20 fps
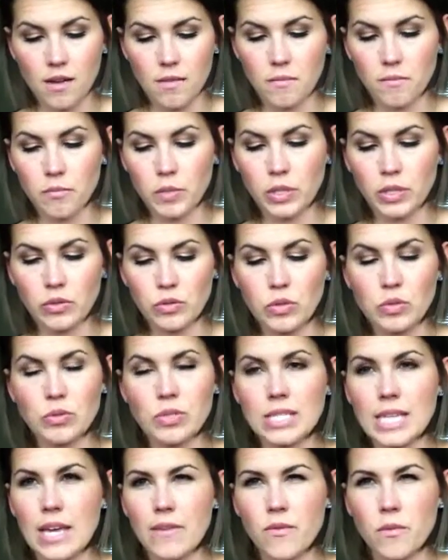but you do
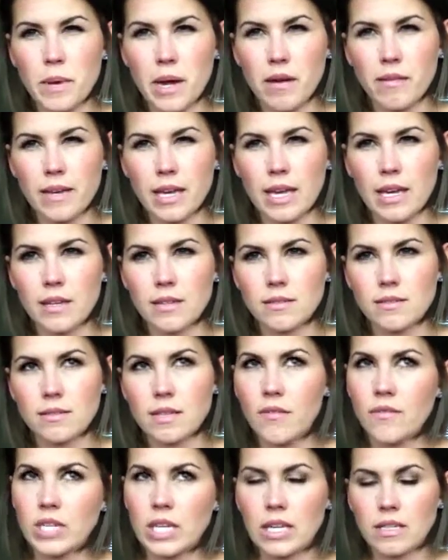save about
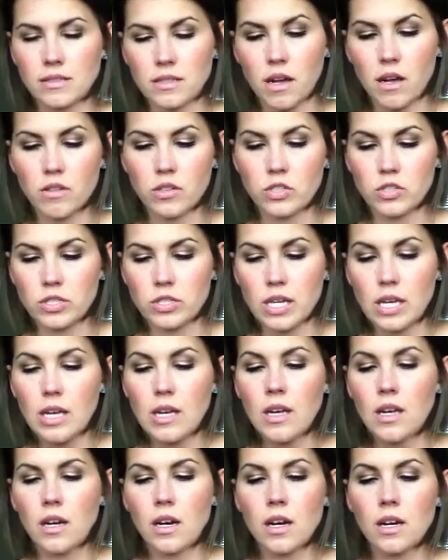$7 to $8.
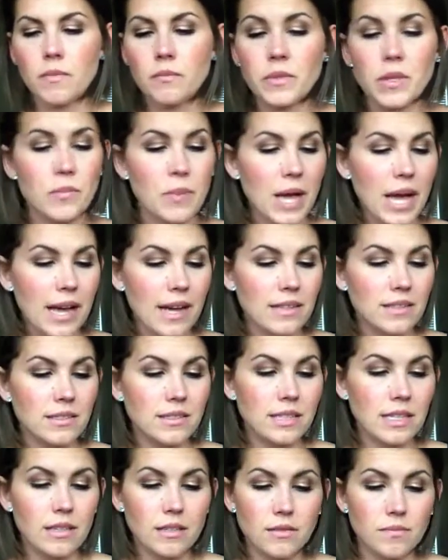The pads,
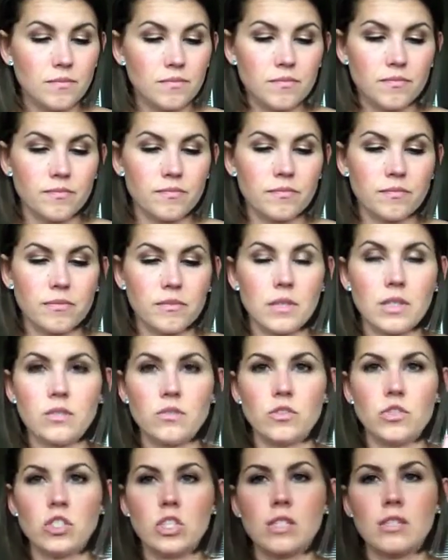they're
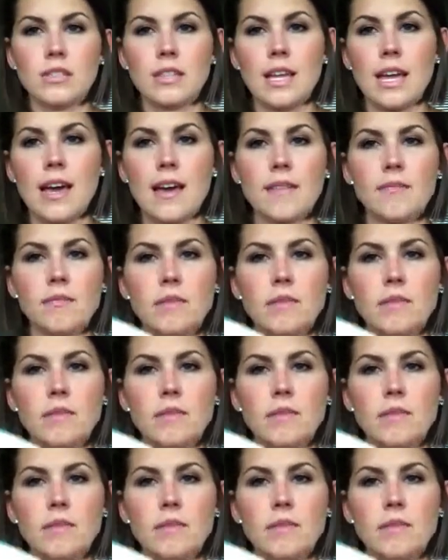just that.